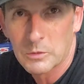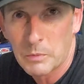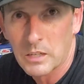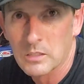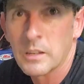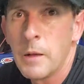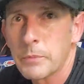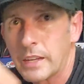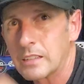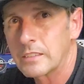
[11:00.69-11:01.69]
space.
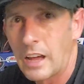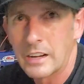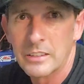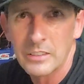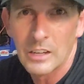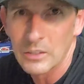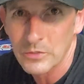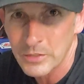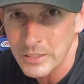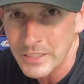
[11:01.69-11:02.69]
That is not
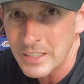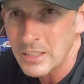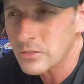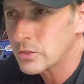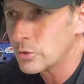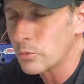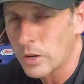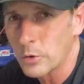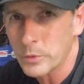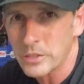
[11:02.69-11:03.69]
enough to run
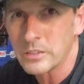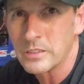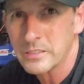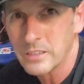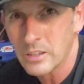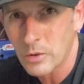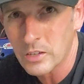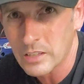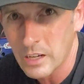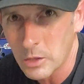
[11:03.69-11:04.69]
a wheel around
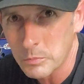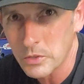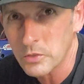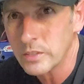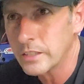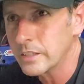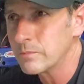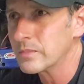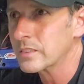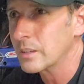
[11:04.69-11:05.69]
a caliper. You need
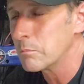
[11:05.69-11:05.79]
a